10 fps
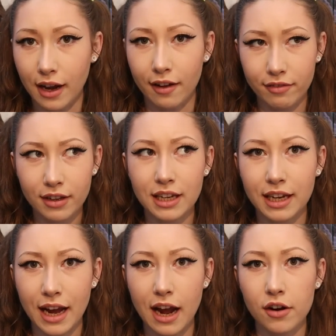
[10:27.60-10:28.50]
I feel
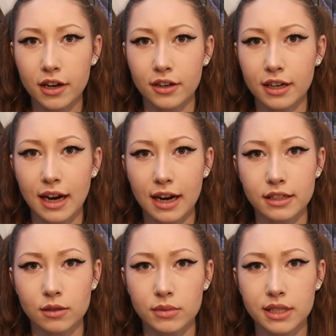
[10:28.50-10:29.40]
like Hagrid could have
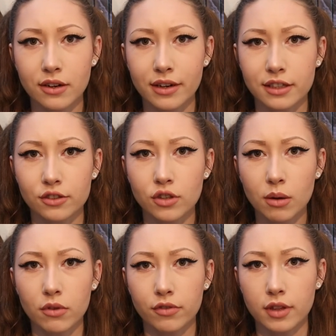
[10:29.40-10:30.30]
gotten some serious
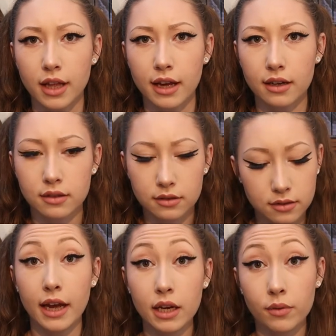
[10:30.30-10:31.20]
trouble for that.
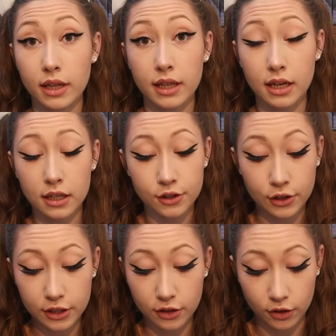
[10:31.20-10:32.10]
Anyway, the
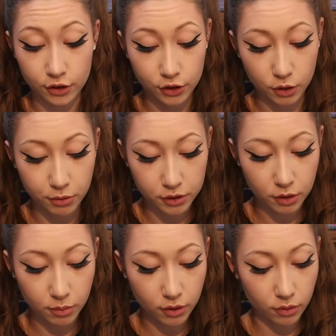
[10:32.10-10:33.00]
illustration looks super,
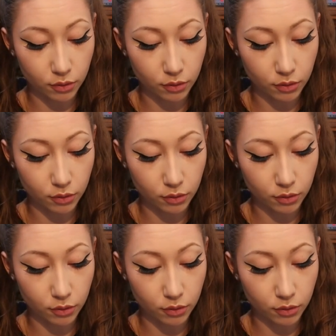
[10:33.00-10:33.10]
super